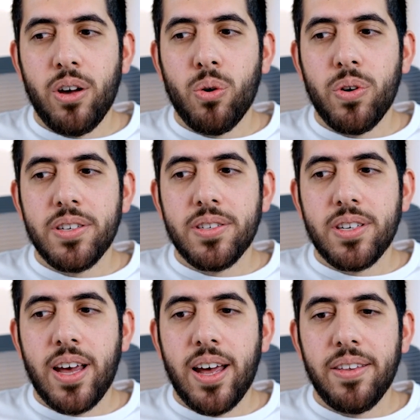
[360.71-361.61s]

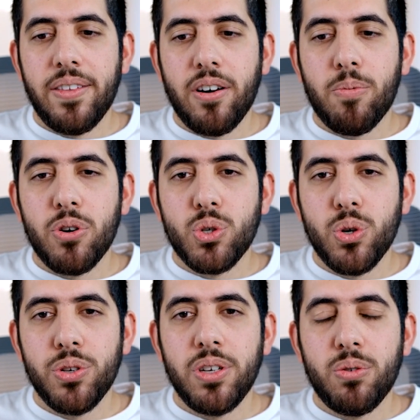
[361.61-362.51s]
always had the
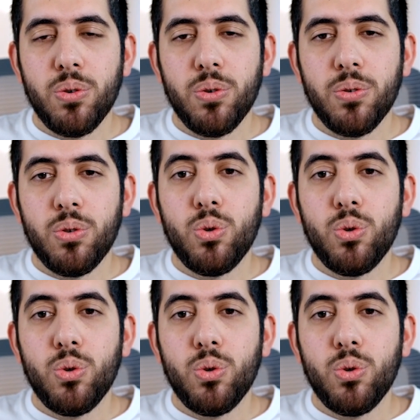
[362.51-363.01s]
opportunity to